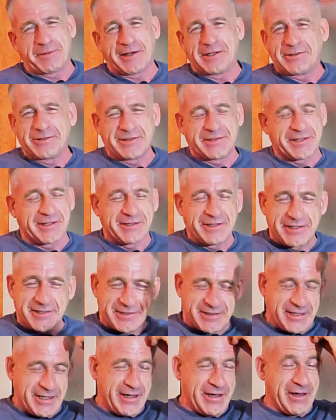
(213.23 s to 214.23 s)
countries are
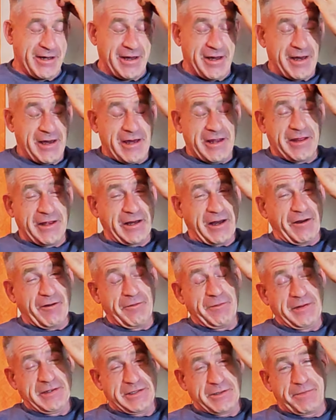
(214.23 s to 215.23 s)
just, the
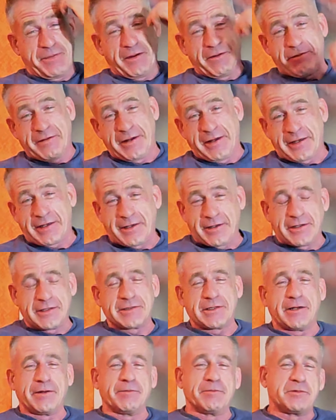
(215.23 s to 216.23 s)
government's a bit
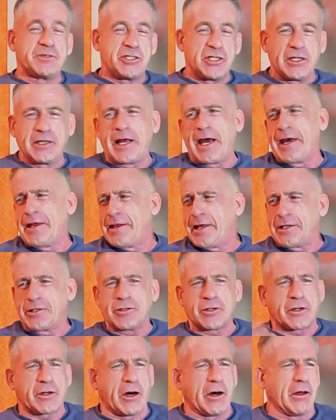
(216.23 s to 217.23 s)
ridiculous. Chile, they
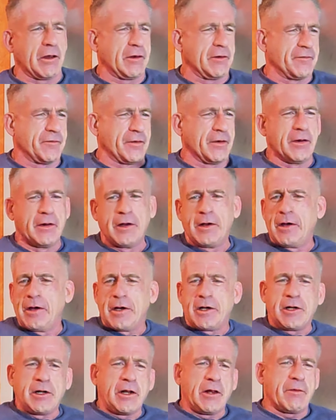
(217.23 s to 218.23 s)
took all of
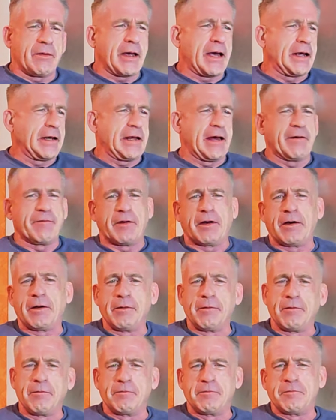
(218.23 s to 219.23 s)
we had to have a
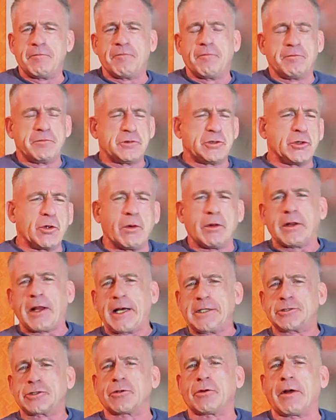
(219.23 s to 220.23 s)

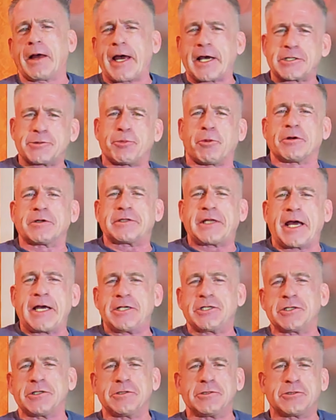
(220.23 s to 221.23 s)
zoological
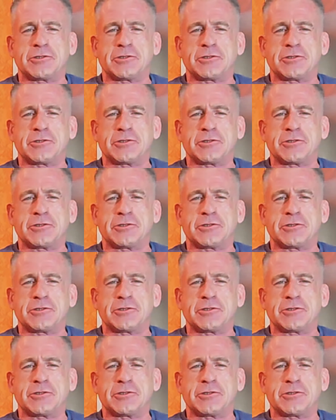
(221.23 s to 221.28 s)
exportation